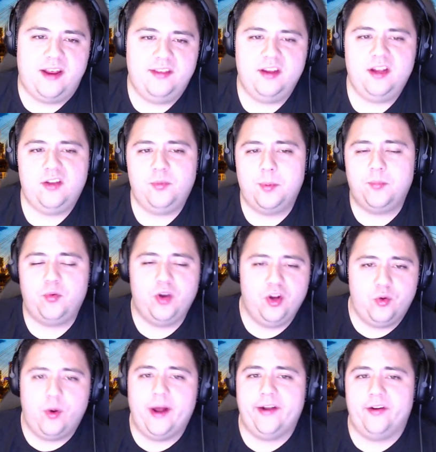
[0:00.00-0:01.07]
I think it's been
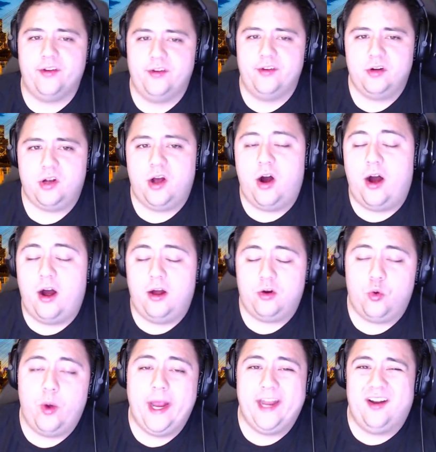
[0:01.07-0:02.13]
pretty quiet
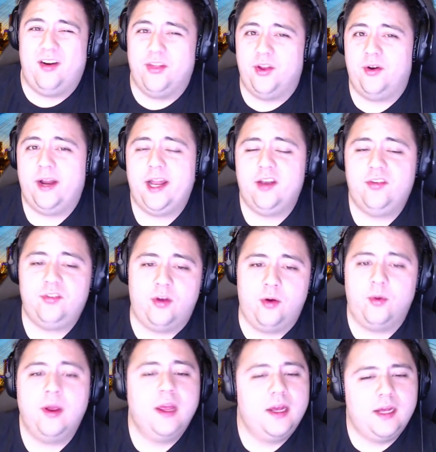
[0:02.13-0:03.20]
on their end.
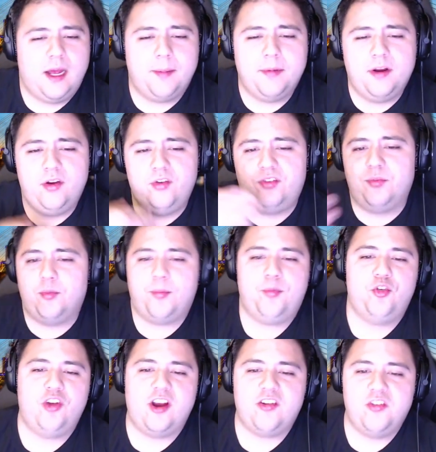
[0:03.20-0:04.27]
So I'm going to do some more
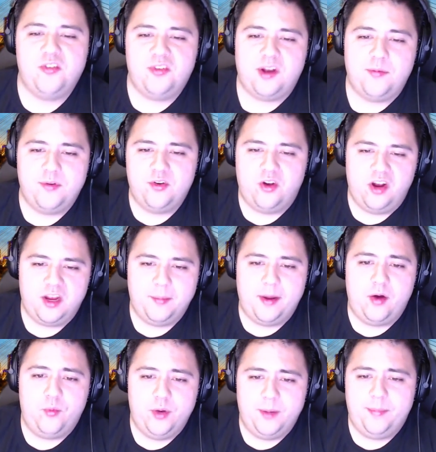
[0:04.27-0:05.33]
projection stuff and talk
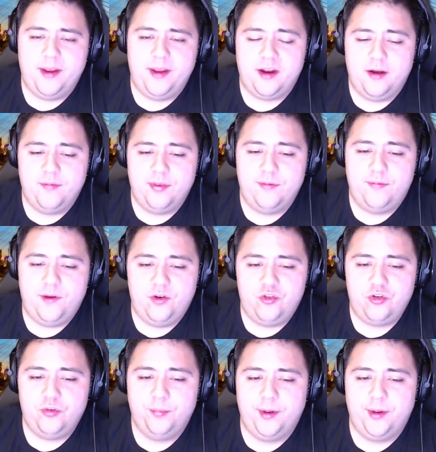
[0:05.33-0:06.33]
about Winnipeg of the future.